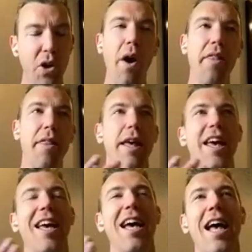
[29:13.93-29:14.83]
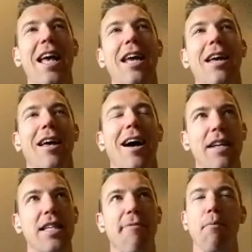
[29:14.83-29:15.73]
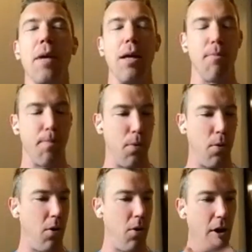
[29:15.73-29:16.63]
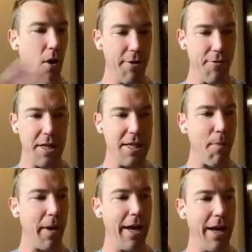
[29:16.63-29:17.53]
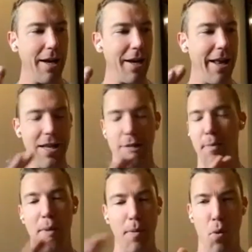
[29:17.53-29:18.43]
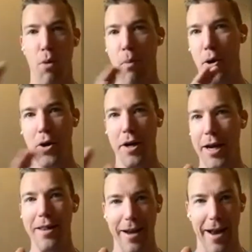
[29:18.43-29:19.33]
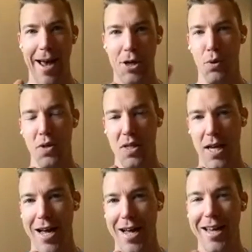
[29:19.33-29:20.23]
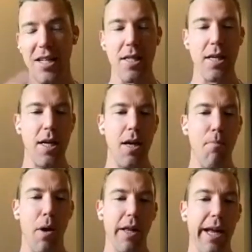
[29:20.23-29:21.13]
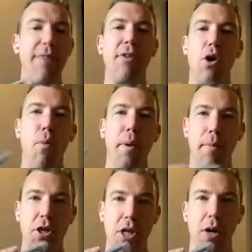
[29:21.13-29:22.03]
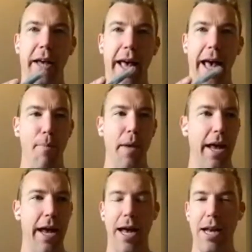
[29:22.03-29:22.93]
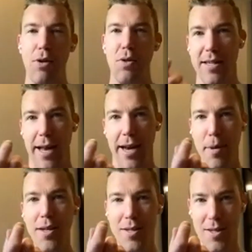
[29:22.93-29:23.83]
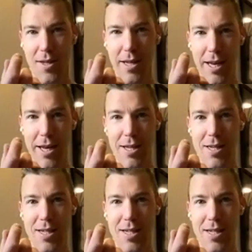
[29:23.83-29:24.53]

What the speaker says: One thing I've had different people in the industry tell me, and again, this might be more marketing than actual science, but let's say if you open up the gel cap and like sediments in